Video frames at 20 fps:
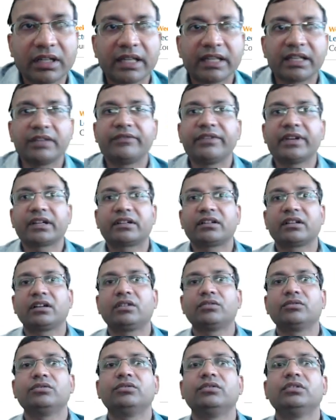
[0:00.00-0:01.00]
like
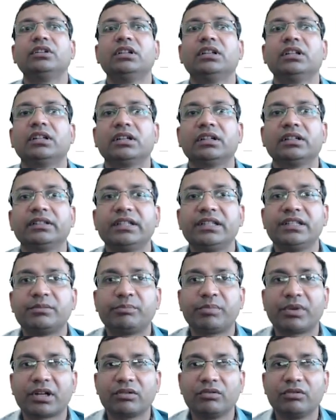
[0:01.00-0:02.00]
effect, how
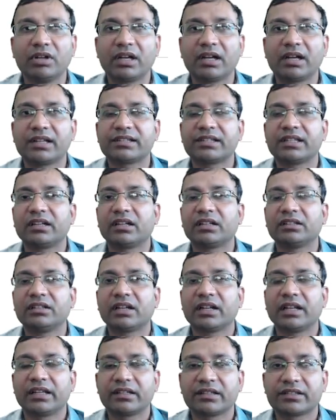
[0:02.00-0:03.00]
these pergolas
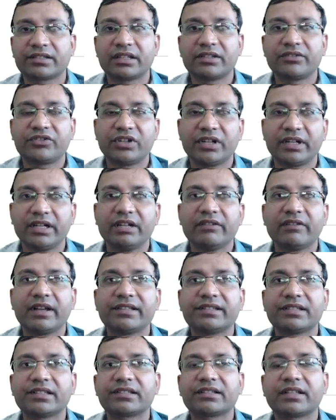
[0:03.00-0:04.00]
and other like a
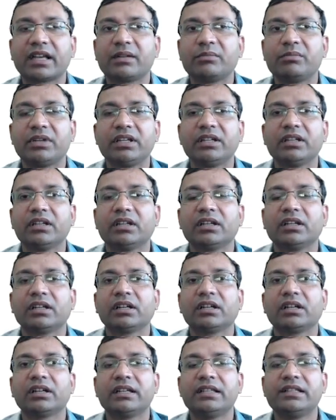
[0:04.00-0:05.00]
sunshade devices can
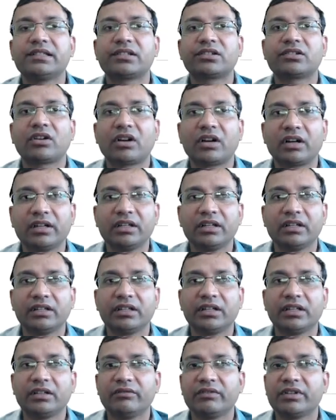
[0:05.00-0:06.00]
be
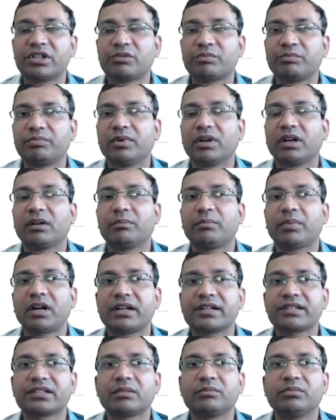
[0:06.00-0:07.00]
installed in which
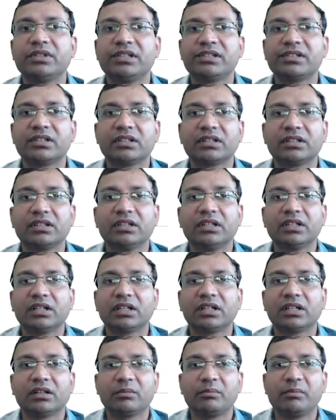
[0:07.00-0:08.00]
parts of these
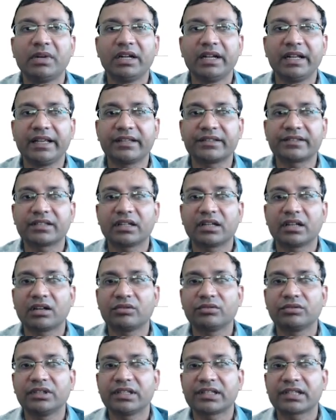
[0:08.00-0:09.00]

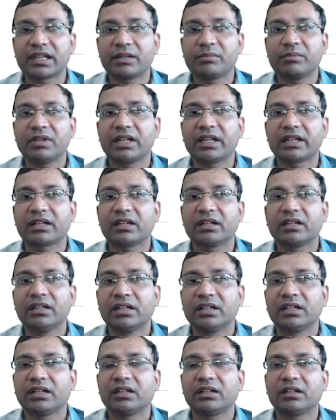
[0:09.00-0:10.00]
buildings, and how this can be
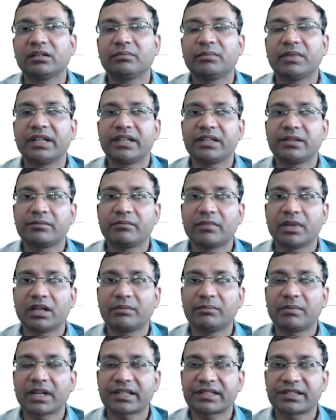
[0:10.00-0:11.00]
like a
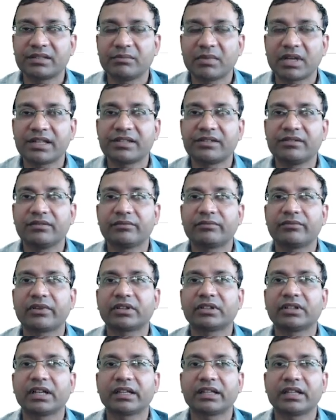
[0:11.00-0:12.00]

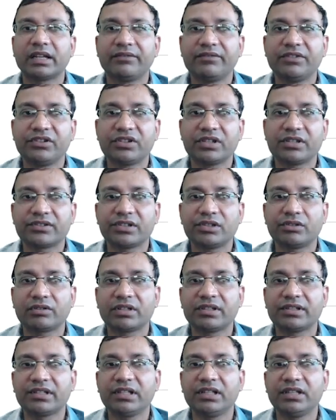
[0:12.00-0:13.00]
maximized for the like
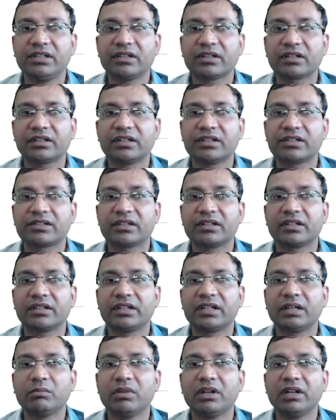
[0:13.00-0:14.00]
efficiency. You can see here
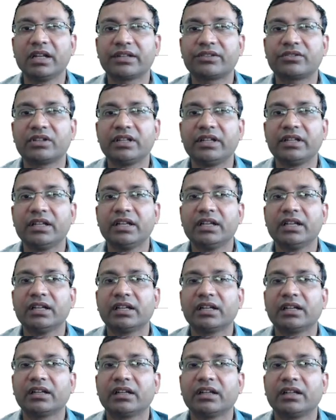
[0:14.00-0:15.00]
this double
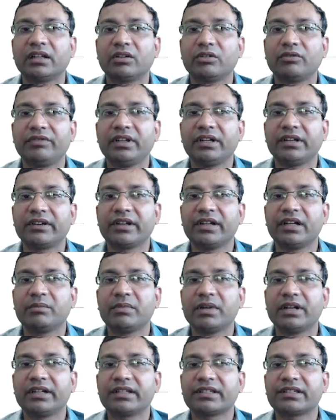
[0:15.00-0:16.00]
actually
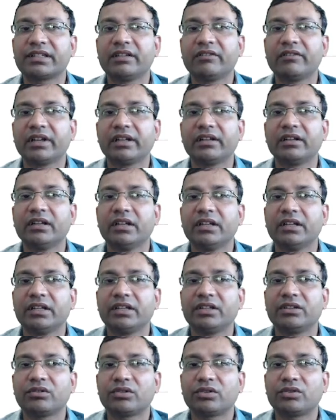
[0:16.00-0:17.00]
roofing treatment is
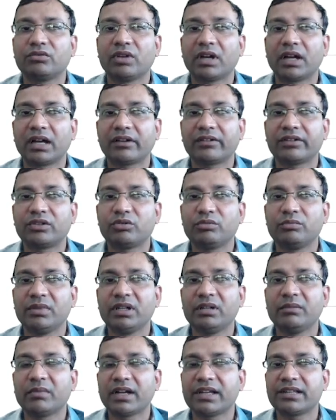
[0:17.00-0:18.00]
given,
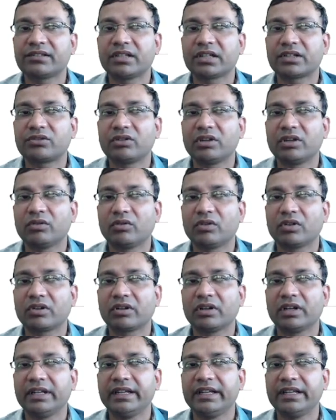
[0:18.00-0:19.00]
to minimize the
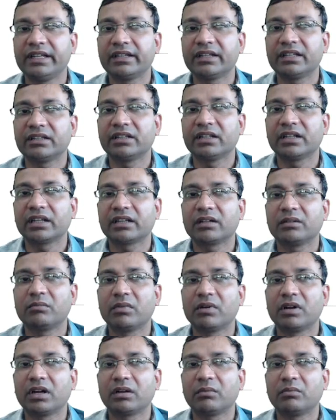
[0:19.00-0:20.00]
actually overall heating in
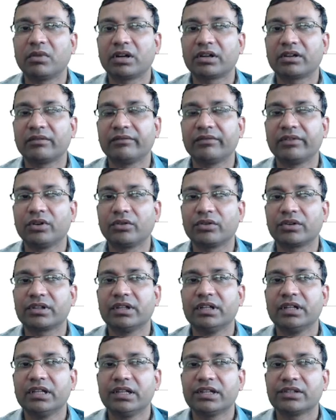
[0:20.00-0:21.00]
the like a bottom
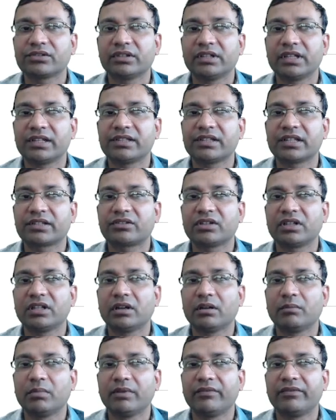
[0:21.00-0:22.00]
floor. So there is
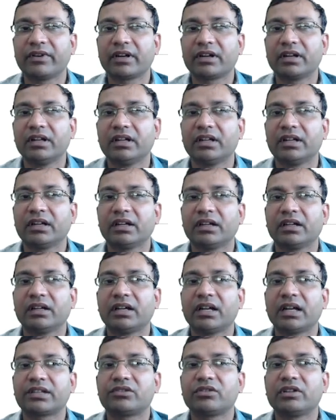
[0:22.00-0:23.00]
actually a buffer
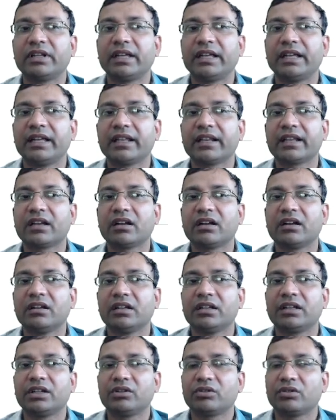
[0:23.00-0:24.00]
actually
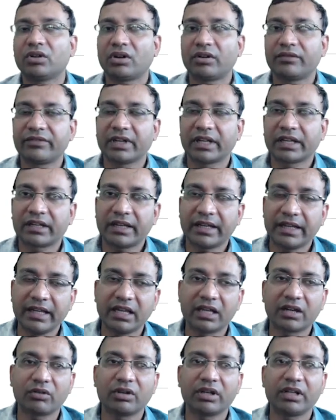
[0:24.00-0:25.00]
area of
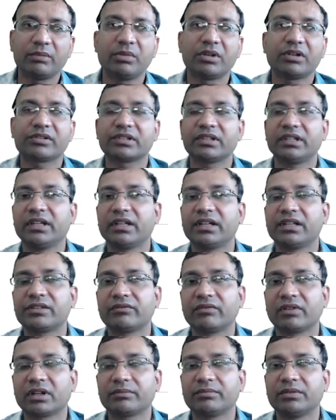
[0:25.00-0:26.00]
like a air only, because
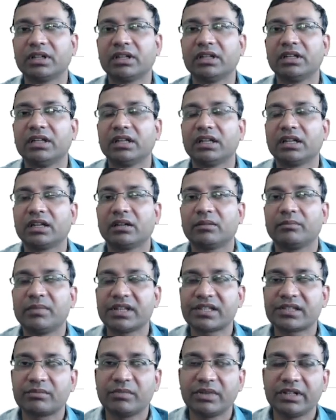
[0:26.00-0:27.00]
air is one of the
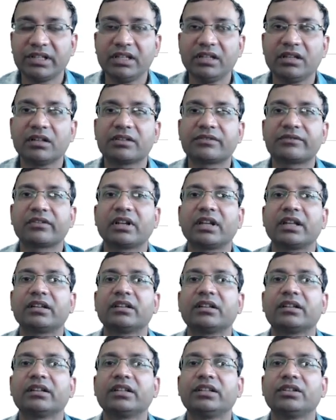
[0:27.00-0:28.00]
best
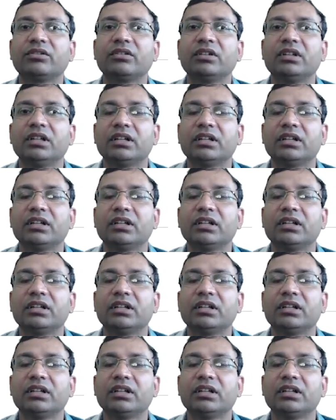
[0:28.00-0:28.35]
materials for like